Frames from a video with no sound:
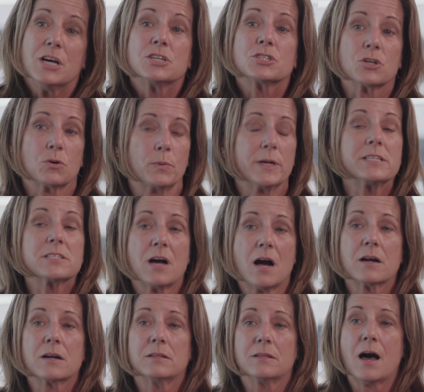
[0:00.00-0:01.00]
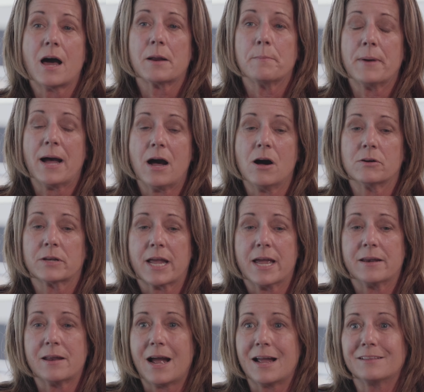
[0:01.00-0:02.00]
So we talk a lot about,
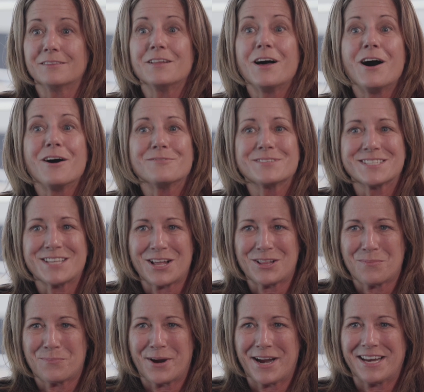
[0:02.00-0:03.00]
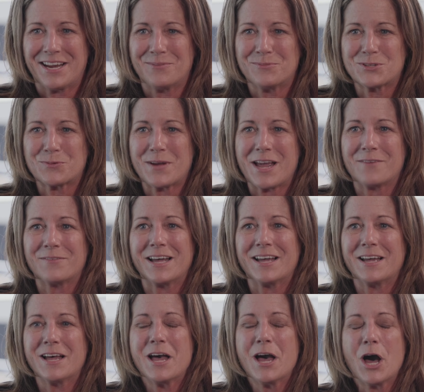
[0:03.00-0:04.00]
and I love celebrating. We have
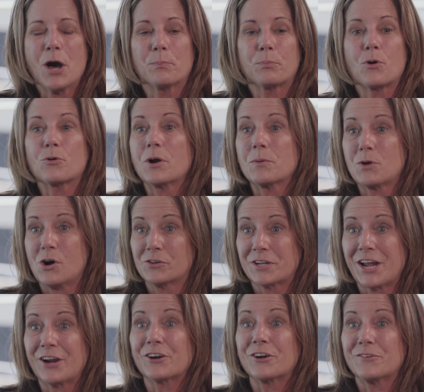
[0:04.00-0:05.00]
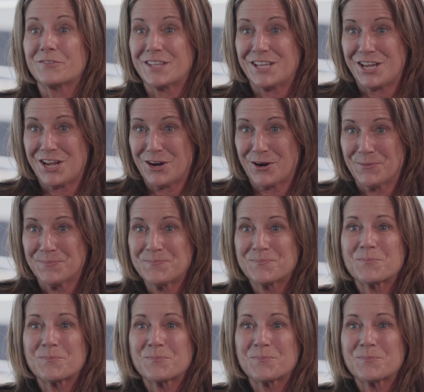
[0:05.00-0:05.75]
a, a program called Caregiver of the Year.